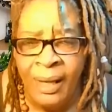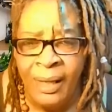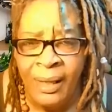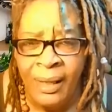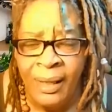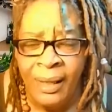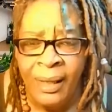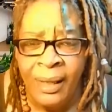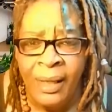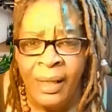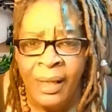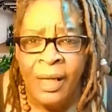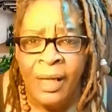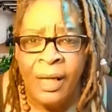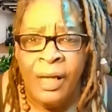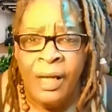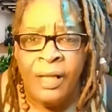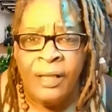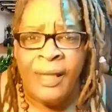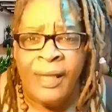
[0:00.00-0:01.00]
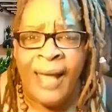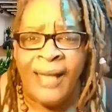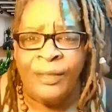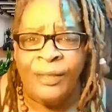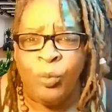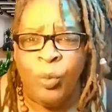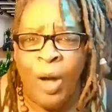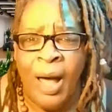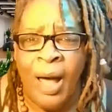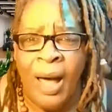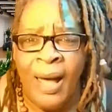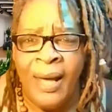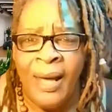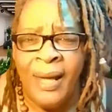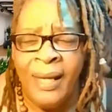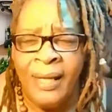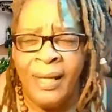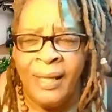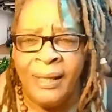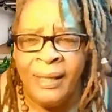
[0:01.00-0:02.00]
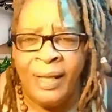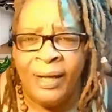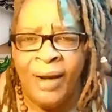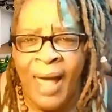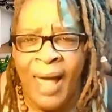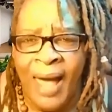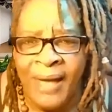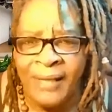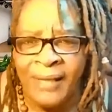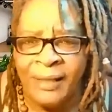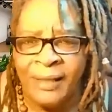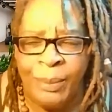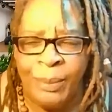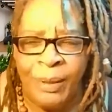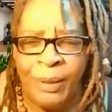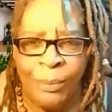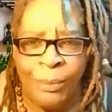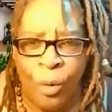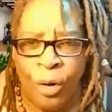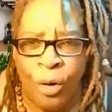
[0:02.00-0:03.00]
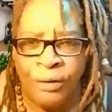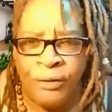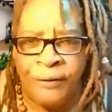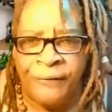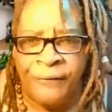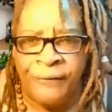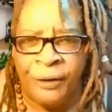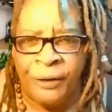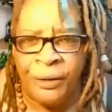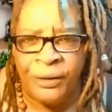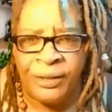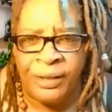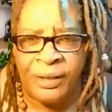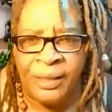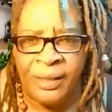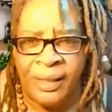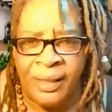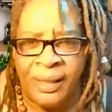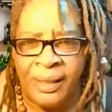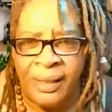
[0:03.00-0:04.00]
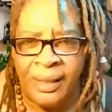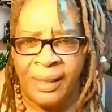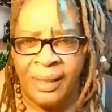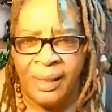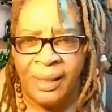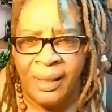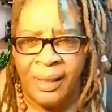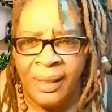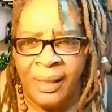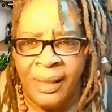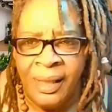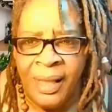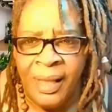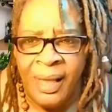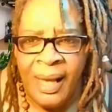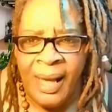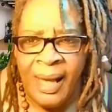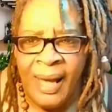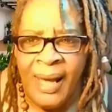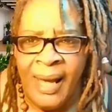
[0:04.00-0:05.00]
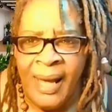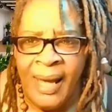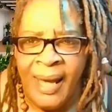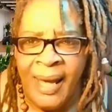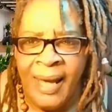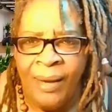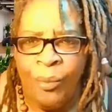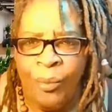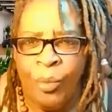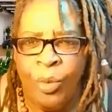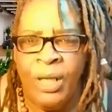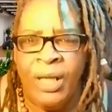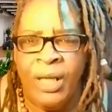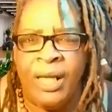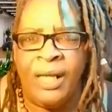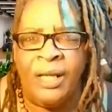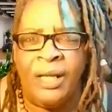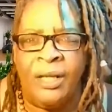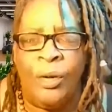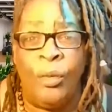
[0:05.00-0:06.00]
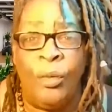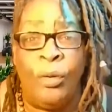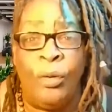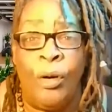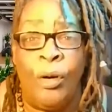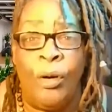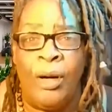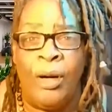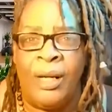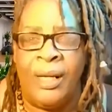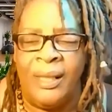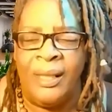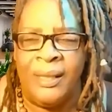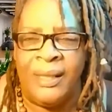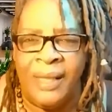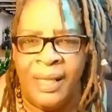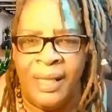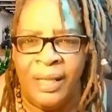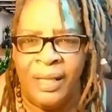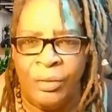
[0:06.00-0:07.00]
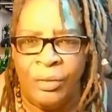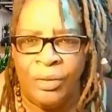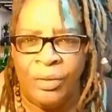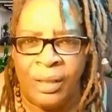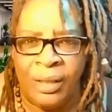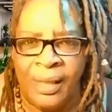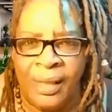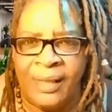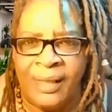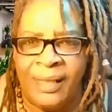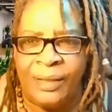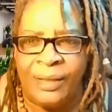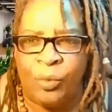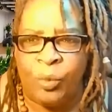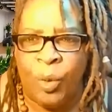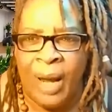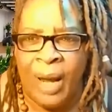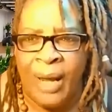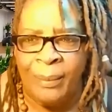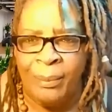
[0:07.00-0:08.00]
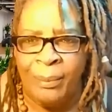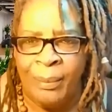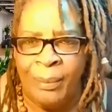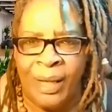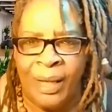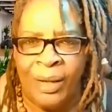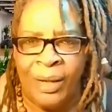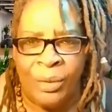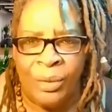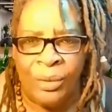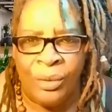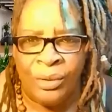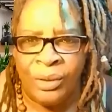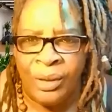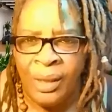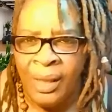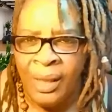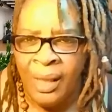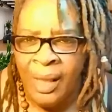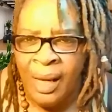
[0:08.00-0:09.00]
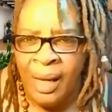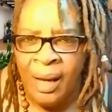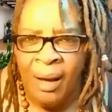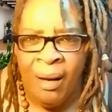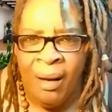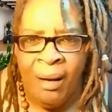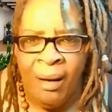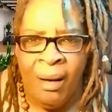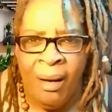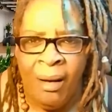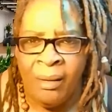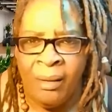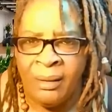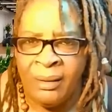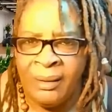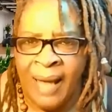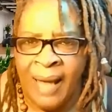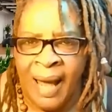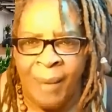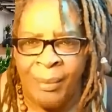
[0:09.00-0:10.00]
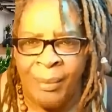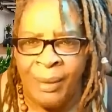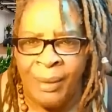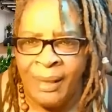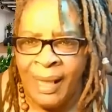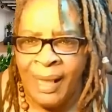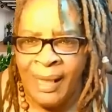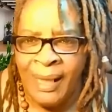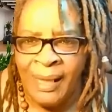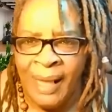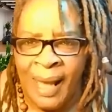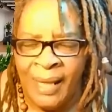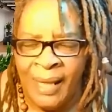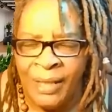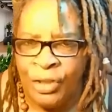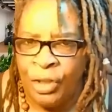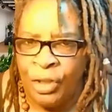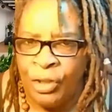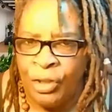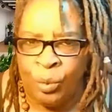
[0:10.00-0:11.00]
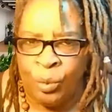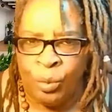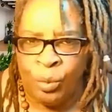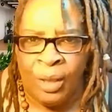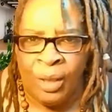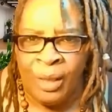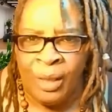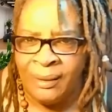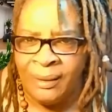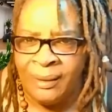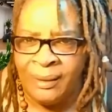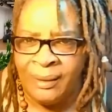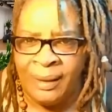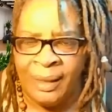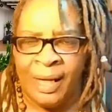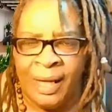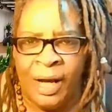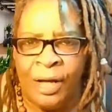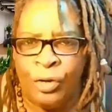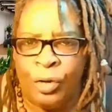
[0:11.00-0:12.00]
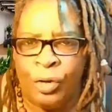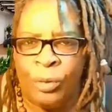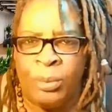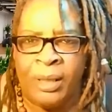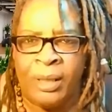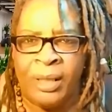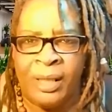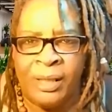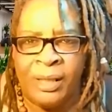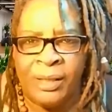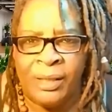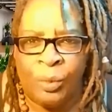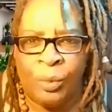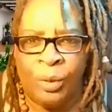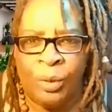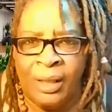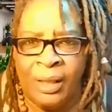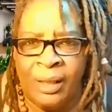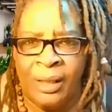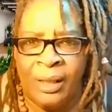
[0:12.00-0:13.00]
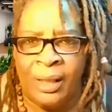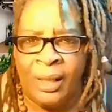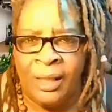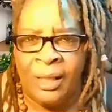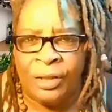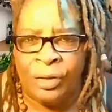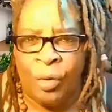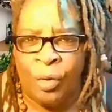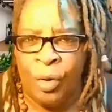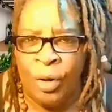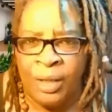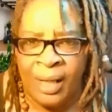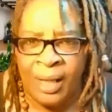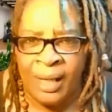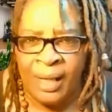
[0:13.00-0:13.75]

Okay? That's why there has to be more diversity. And we can no longer continue to let these white males uh, dominate and just run the country, because really it's